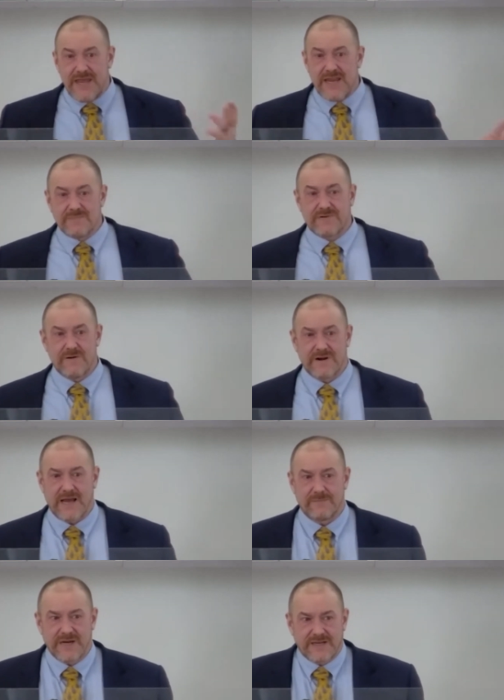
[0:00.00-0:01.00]

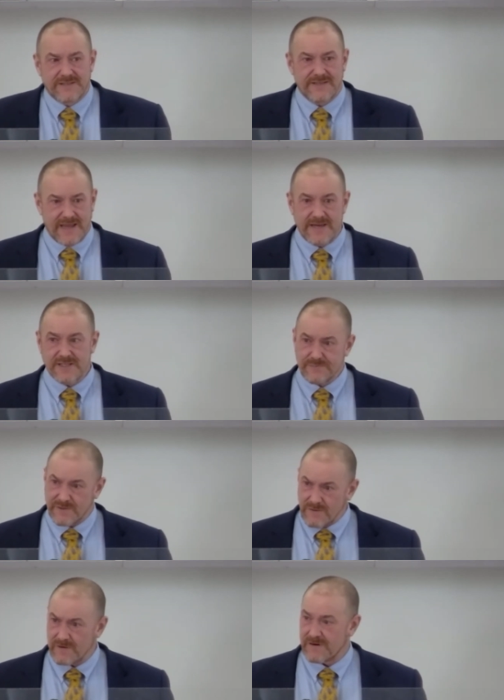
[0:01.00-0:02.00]
pronoun because they is
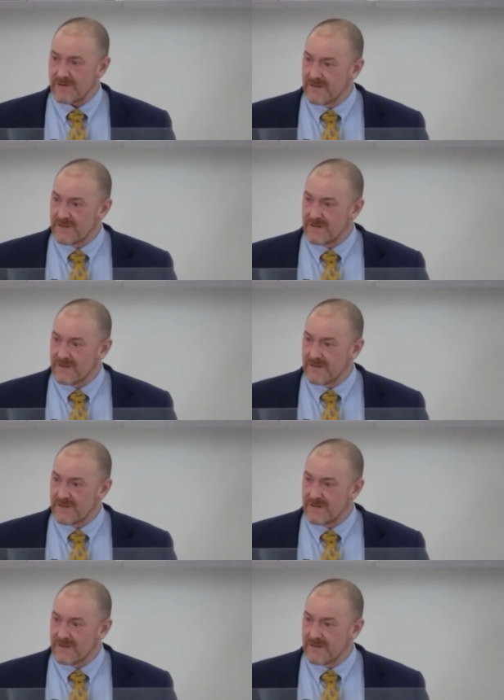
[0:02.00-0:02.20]
plural.